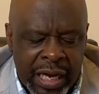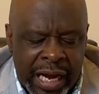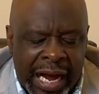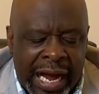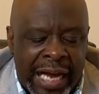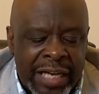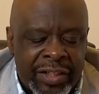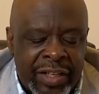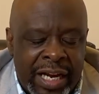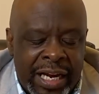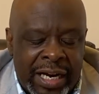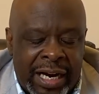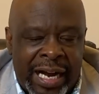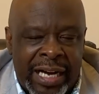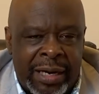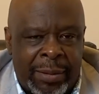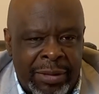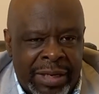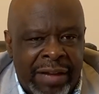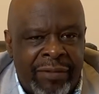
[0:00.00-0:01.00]
Isaiah,
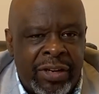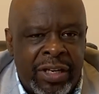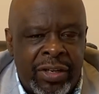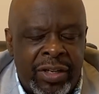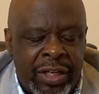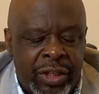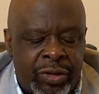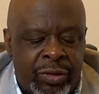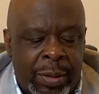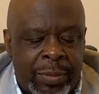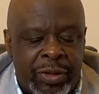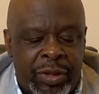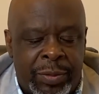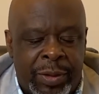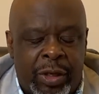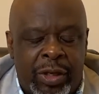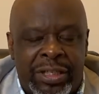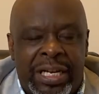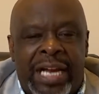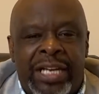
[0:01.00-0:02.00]
and I'm giving you these scriptures
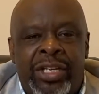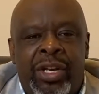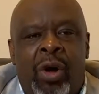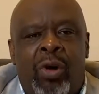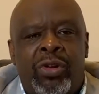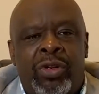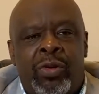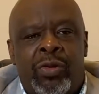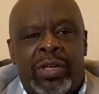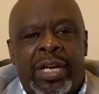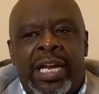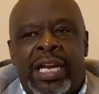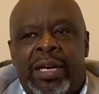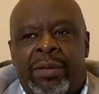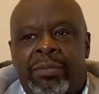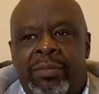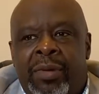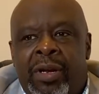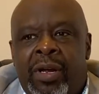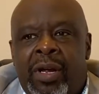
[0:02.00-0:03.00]
because I know you need
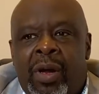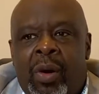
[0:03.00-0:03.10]
them.